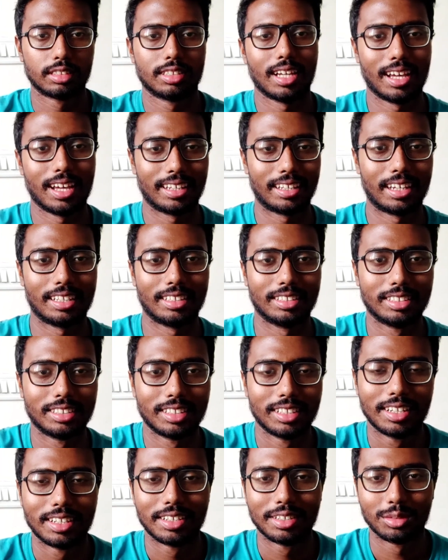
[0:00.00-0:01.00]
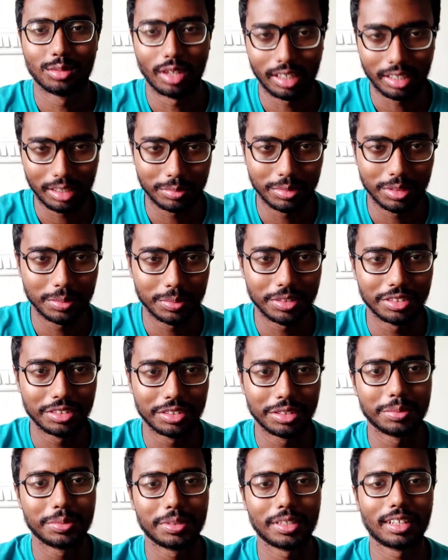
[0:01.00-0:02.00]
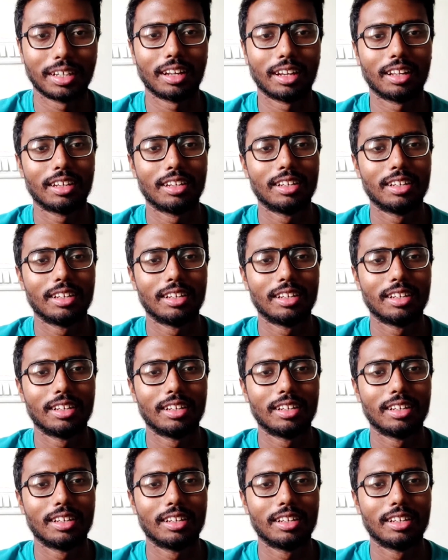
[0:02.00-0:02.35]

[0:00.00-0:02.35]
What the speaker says: Hi guys, welcome to my YouTube channel.